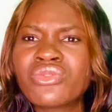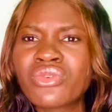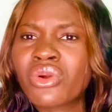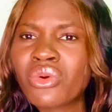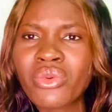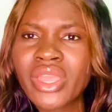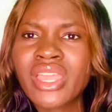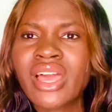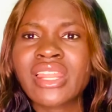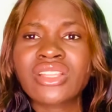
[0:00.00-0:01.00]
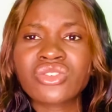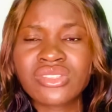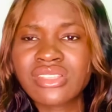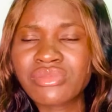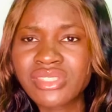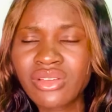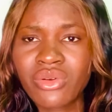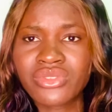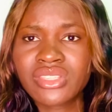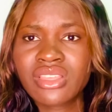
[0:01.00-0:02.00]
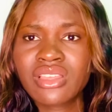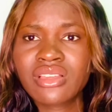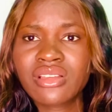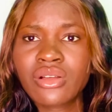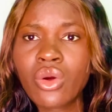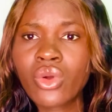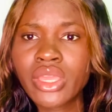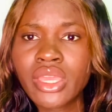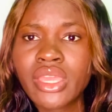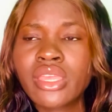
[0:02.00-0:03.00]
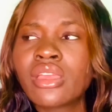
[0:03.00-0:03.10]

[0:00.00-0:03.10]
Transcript: for a way and adjust themselves, okay?